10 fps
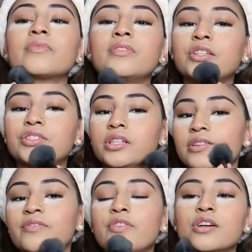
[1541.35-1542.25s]
the
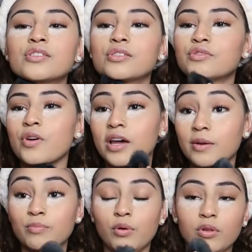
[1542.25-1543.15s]
chin first so I
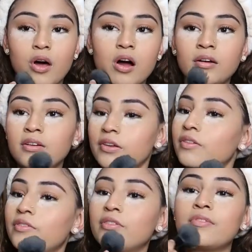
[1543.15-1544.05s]
can prolong
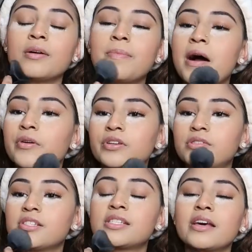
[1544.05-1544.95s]
the
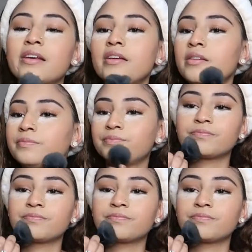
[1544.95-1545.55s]
powder to sit in.